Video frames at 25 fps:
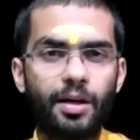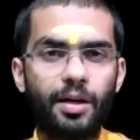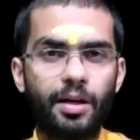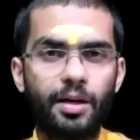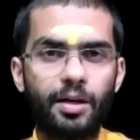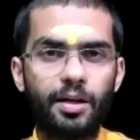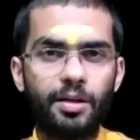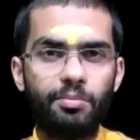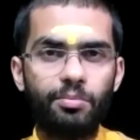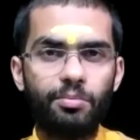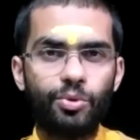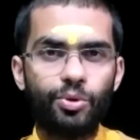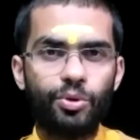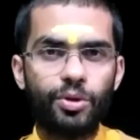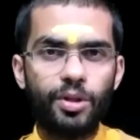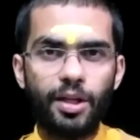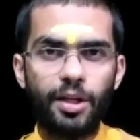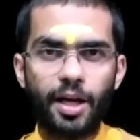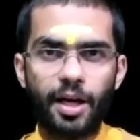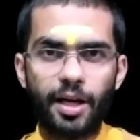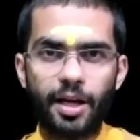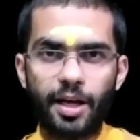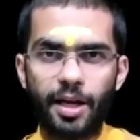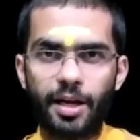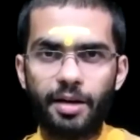aham buddhi
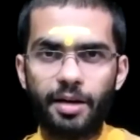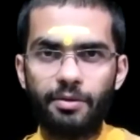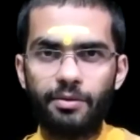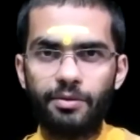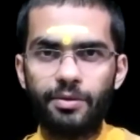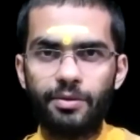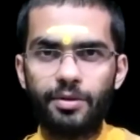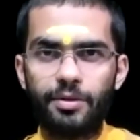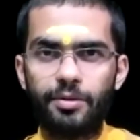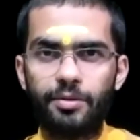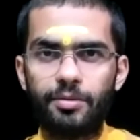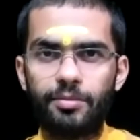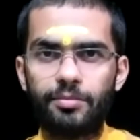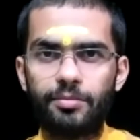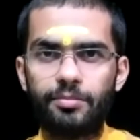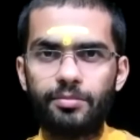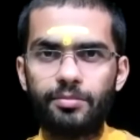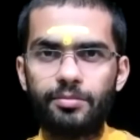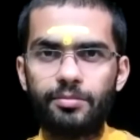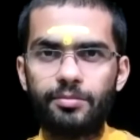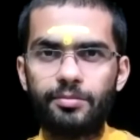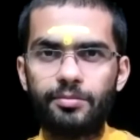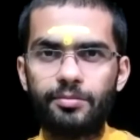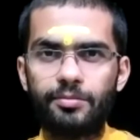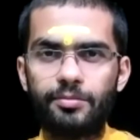I have,
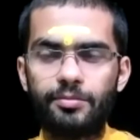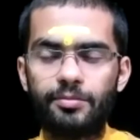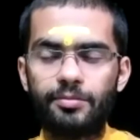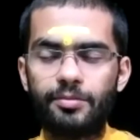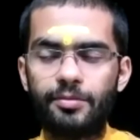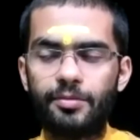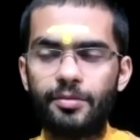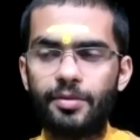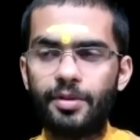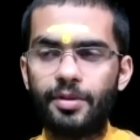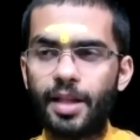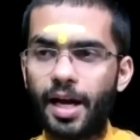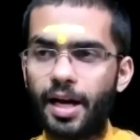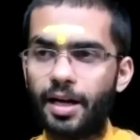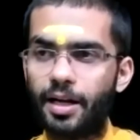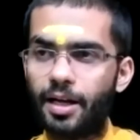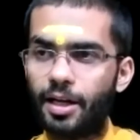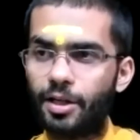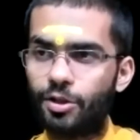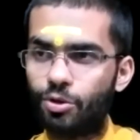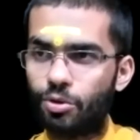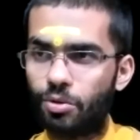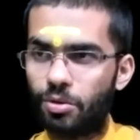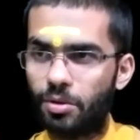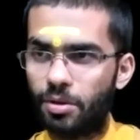that I
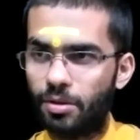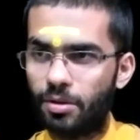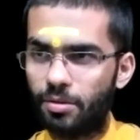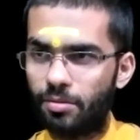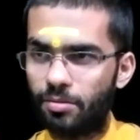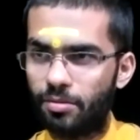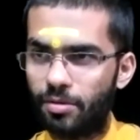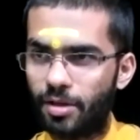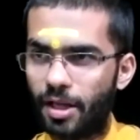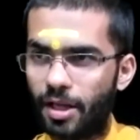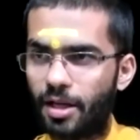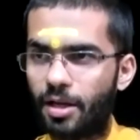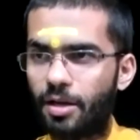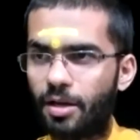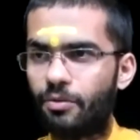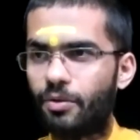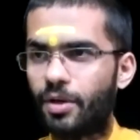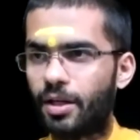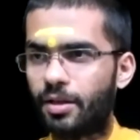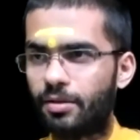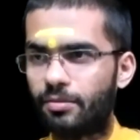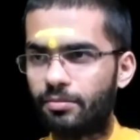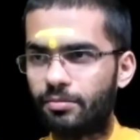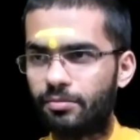should take away.